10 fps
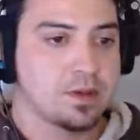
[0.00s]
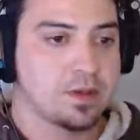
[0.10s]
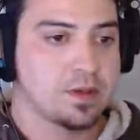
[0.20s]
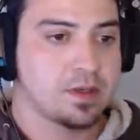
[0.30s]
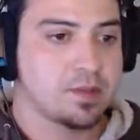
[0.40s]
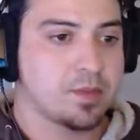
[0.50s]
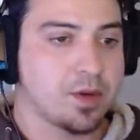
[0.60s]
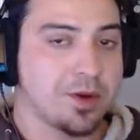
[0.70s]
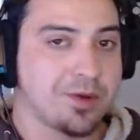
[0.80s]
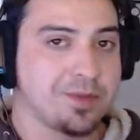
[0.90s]
I'm
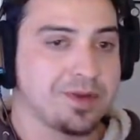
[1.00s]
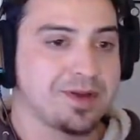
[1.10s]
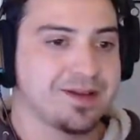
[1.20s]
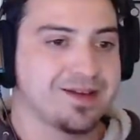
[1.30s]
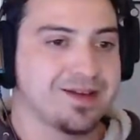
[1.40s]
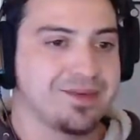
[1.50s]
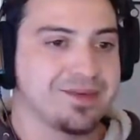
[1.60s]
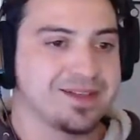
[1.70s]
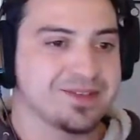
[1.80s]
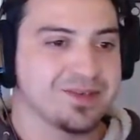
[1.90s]
hoping
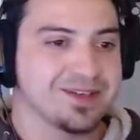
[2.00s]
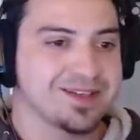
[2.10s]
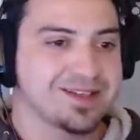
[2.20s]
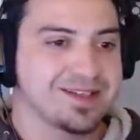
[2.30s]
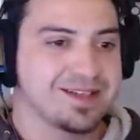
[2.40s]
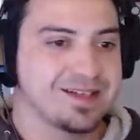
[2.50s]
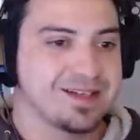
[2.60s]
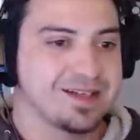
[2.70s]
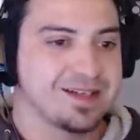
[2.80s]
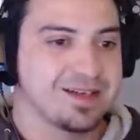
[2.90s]
this works.
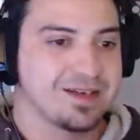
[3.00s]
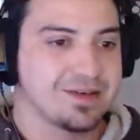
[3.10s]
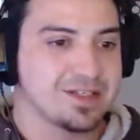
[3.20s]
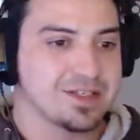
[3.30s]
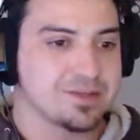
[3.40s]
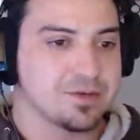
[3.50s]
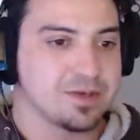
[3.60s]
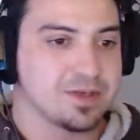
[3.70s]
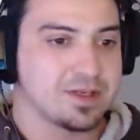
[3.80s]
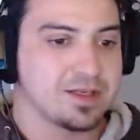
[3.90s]
We can just put it
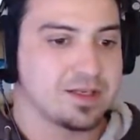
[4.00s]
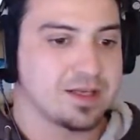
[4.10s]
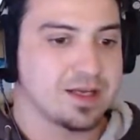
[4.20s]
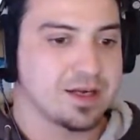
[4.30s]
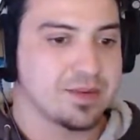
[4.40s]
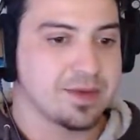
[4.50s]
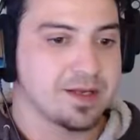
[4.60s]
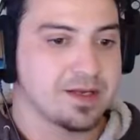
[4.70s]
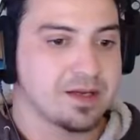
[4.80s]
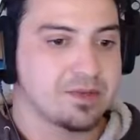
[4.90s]
in the cargo bay.
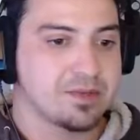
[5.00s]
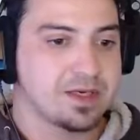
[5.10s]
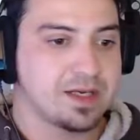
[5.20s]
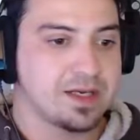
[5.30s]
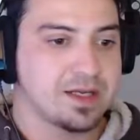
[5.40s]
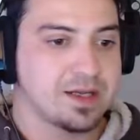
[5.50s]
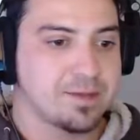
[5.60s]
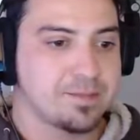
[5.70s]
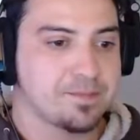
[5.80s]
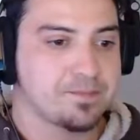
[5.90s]
No, we need
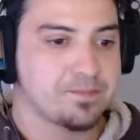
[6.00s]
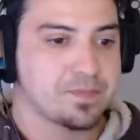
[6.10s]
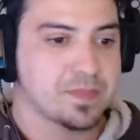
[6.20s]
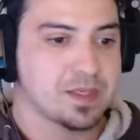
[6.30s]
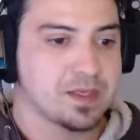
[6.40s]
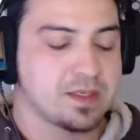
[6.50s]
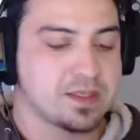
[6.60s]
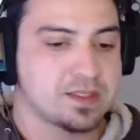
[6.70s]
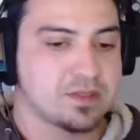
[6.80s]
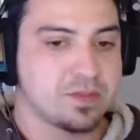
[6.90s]

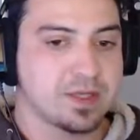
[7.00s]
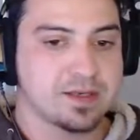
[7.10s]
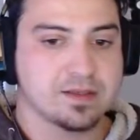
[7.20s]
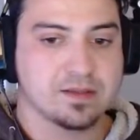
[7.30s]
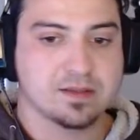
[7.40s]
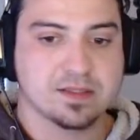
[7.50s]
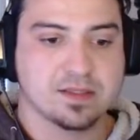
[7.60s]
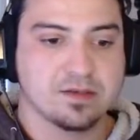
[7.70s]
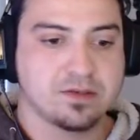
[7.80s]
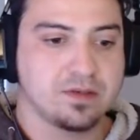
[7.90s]
steel plate.
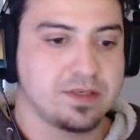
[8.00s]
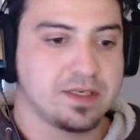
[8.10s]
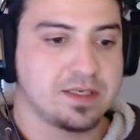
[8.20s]
Still need